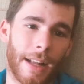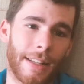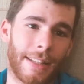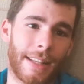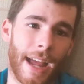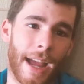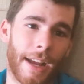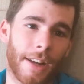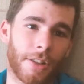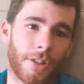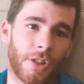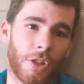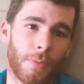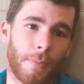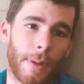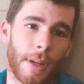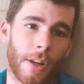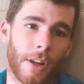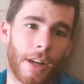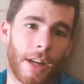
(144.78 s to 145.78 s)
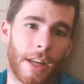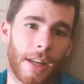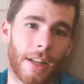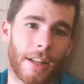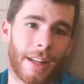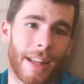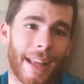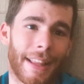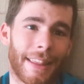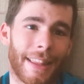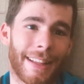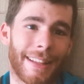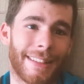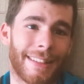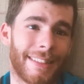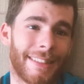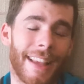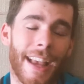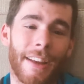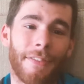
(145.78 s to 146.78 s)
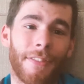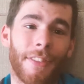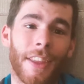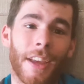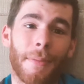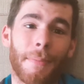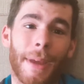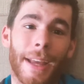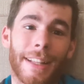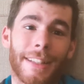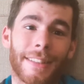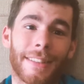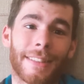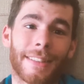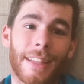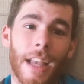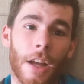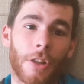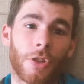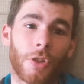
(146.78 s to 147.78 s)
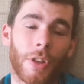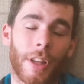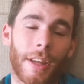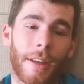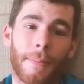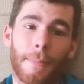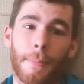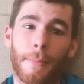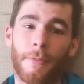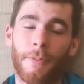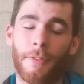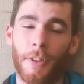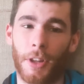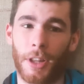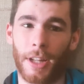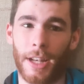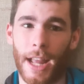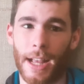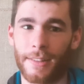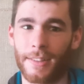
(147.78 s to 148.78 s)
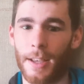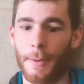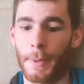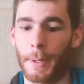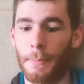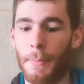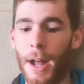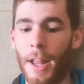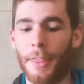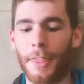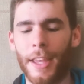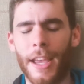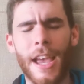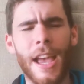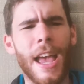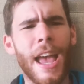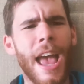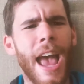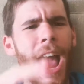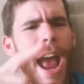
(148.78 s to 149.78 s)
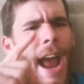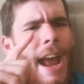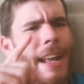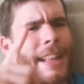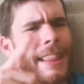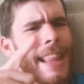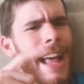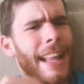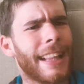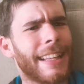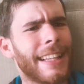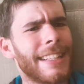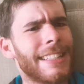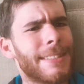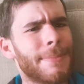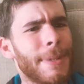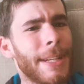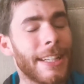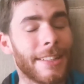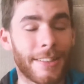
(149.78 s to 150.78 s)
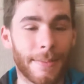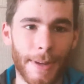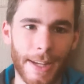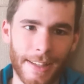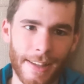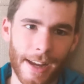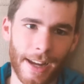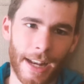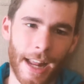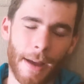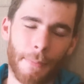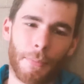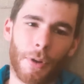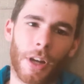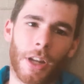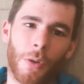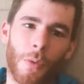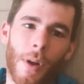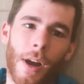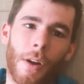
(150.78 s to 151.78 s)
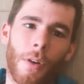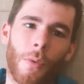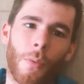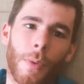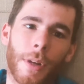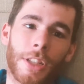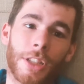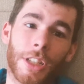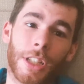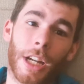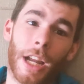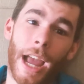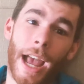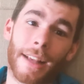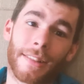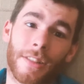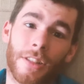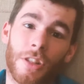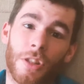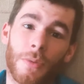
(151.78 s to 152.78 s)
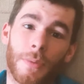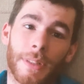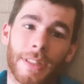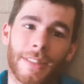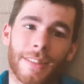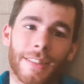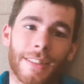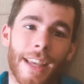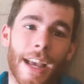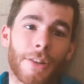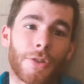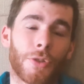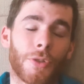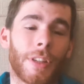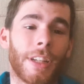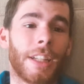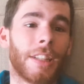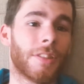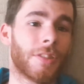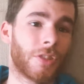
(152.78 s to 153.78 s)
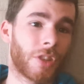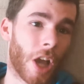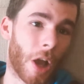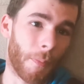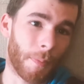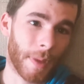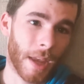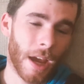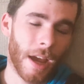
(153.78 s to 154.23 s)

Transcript: day or two period, and then save them and schedule them for the next coming month. And that leads me into my second app pretty well, which has to do with scheduling. So